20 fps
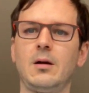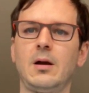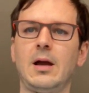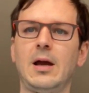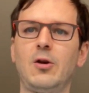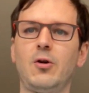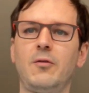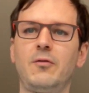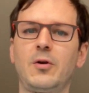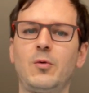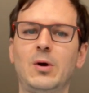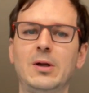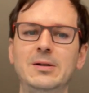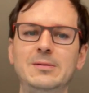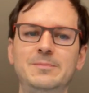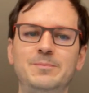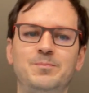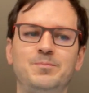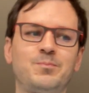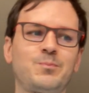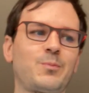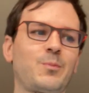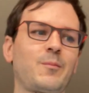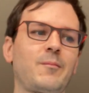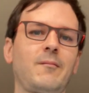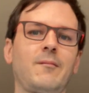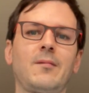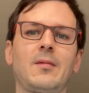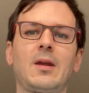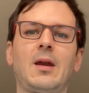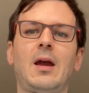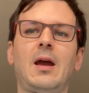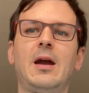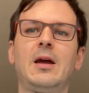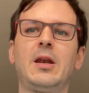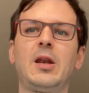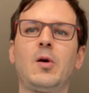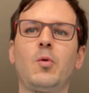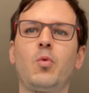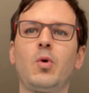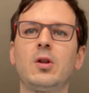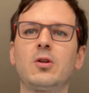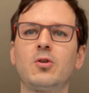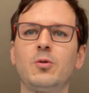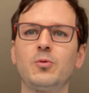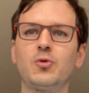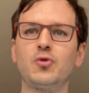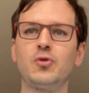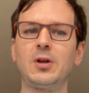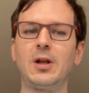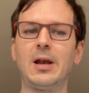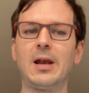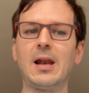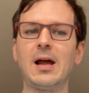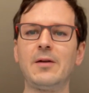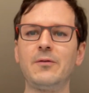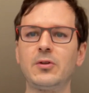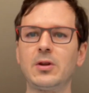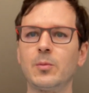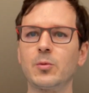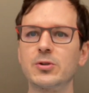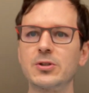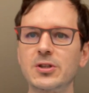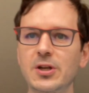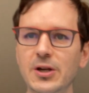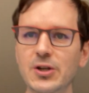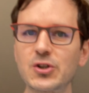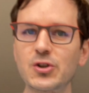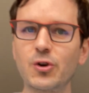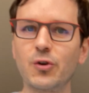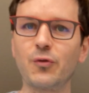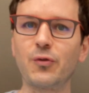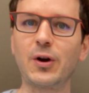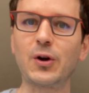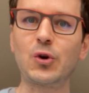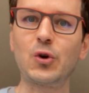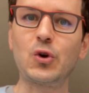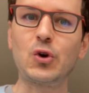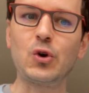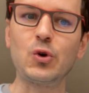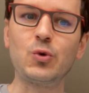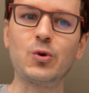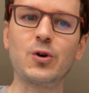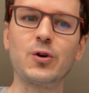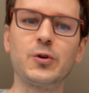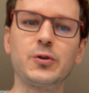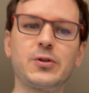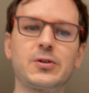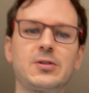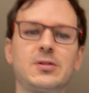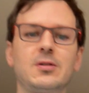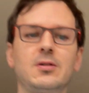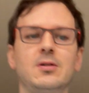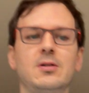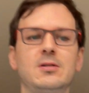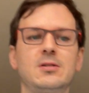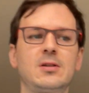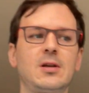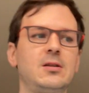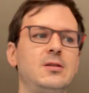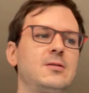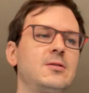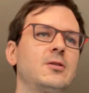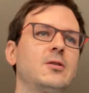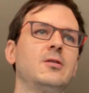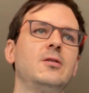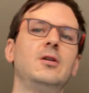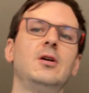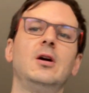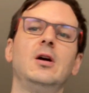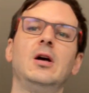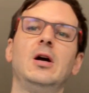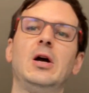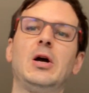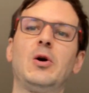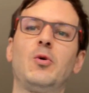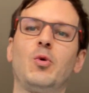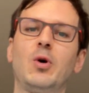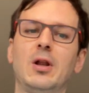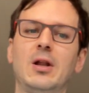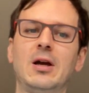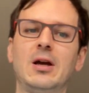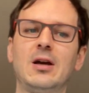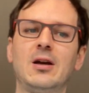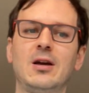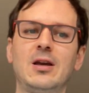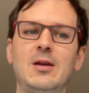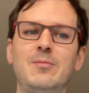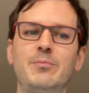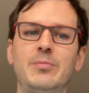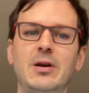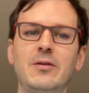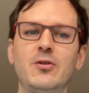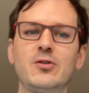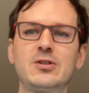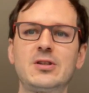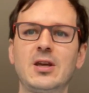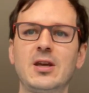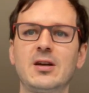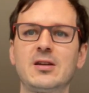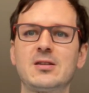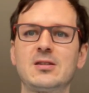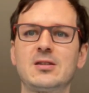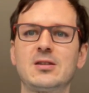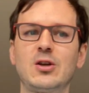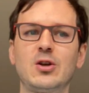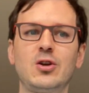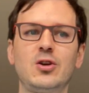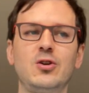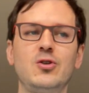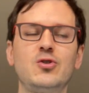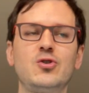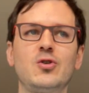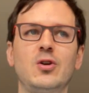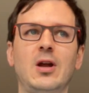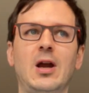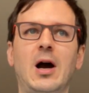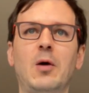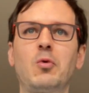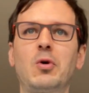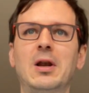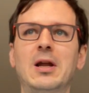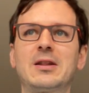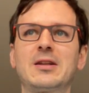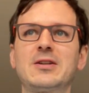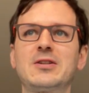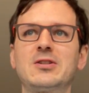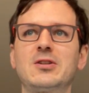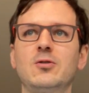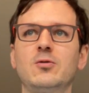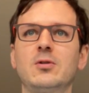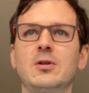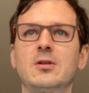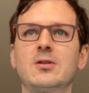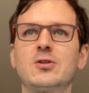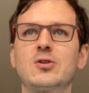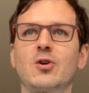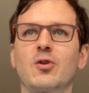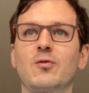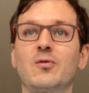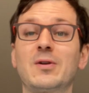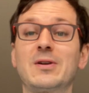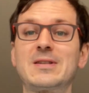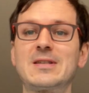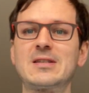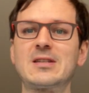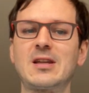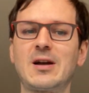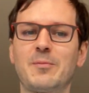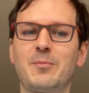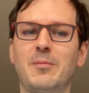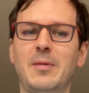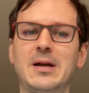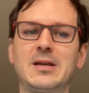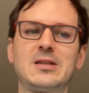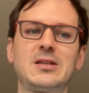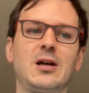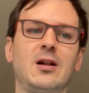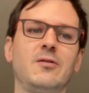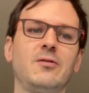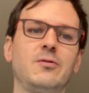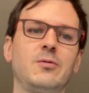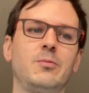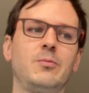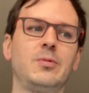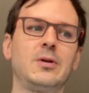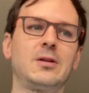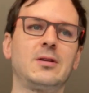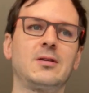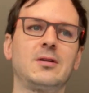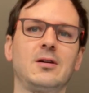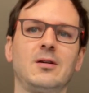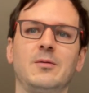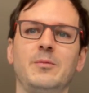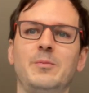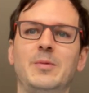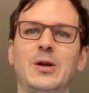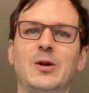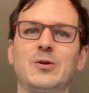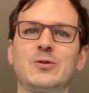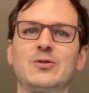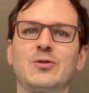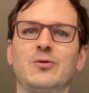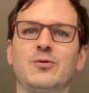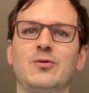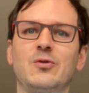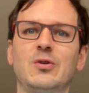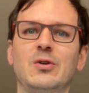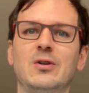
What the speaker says: Hello everyone, and welcome to the live demonstration of a glucose sensor. Well, in previous years, usually I will let a student sort of stop myself, but because of